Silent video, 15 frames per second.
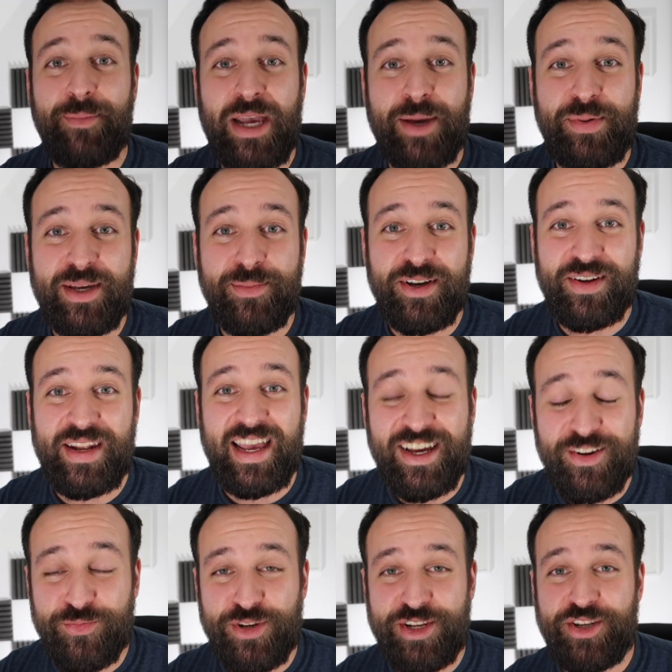I'm happy about
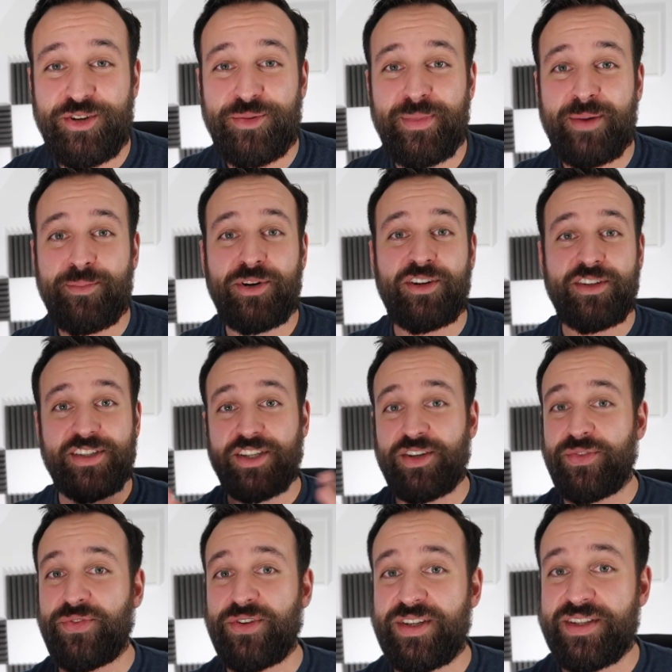every new member, so
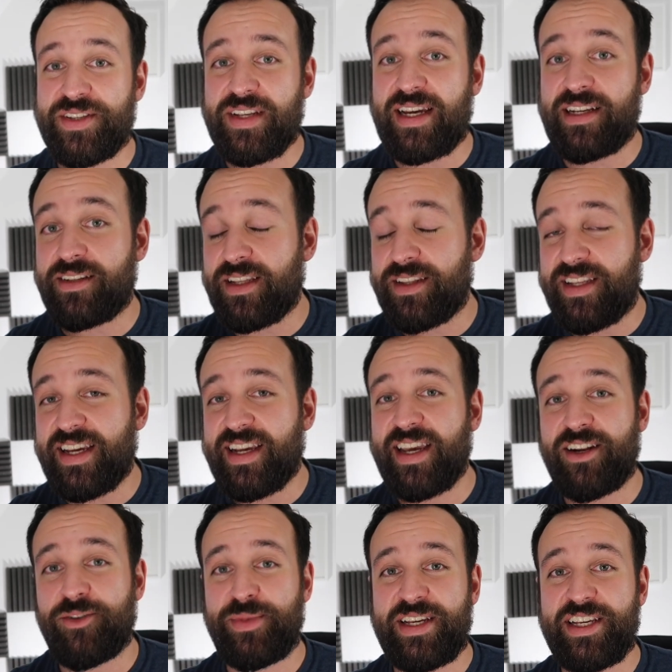if you decide that the
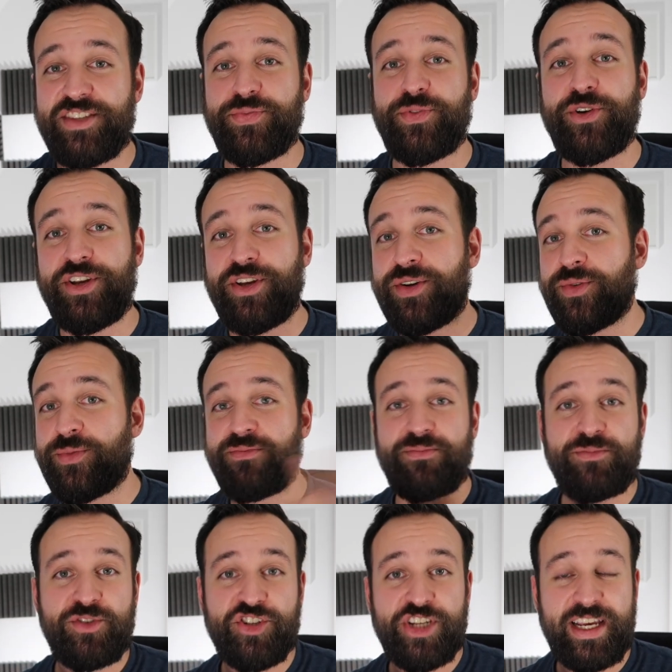Academy is for
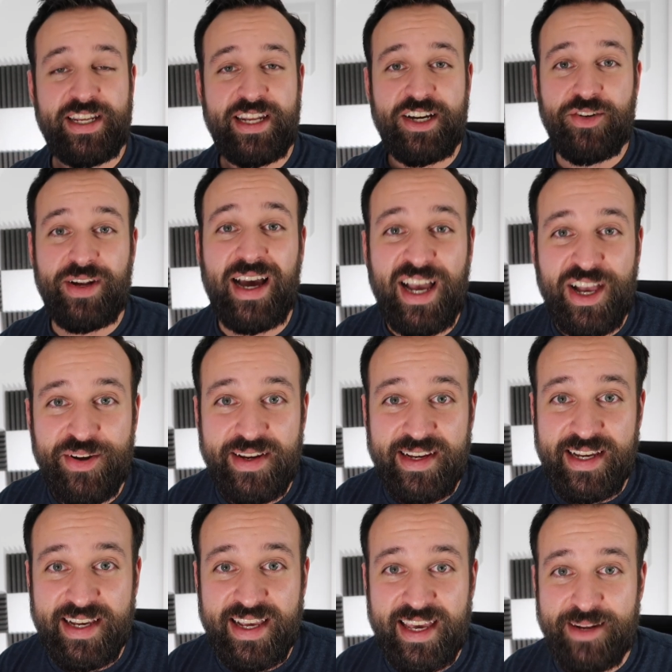you, check it out,
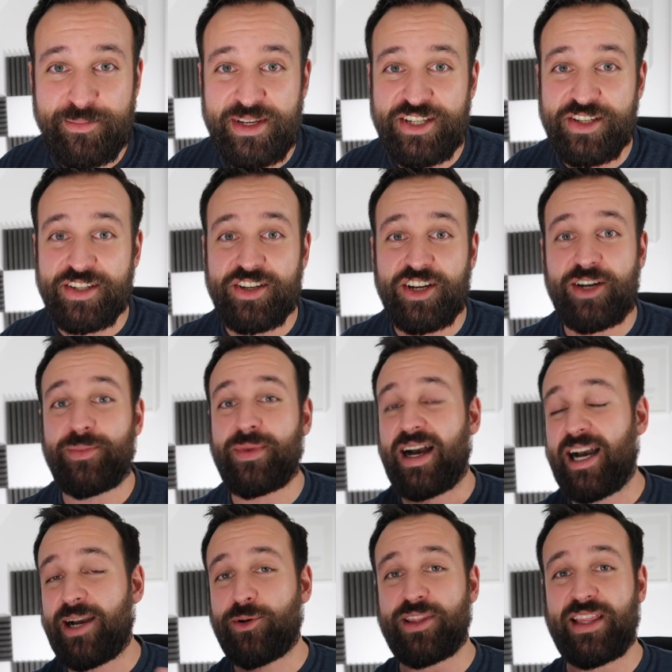ionic academy dot com.
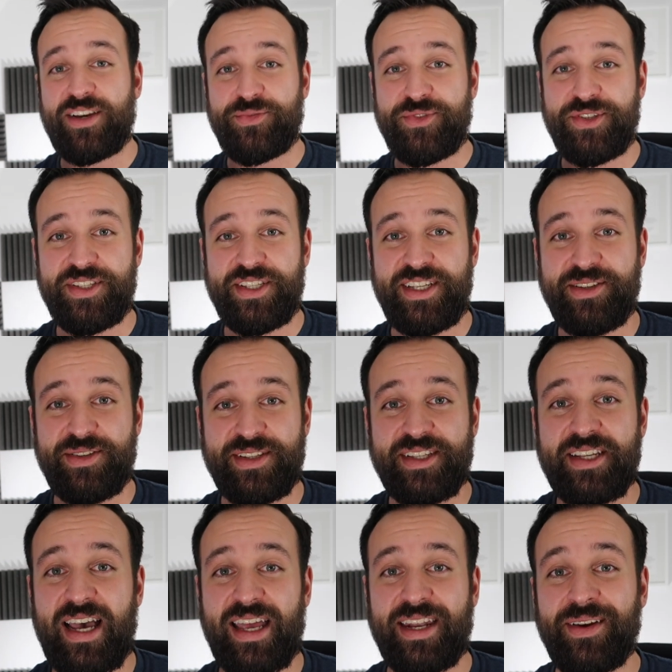I would love to see you
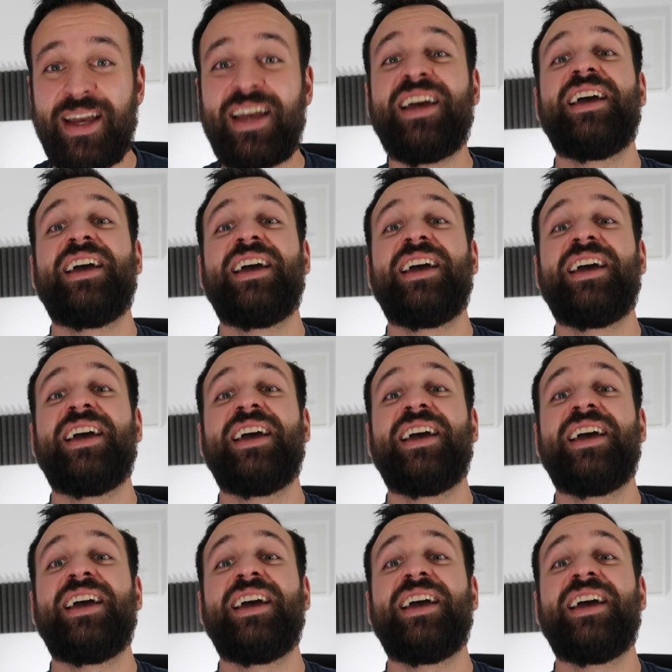inside.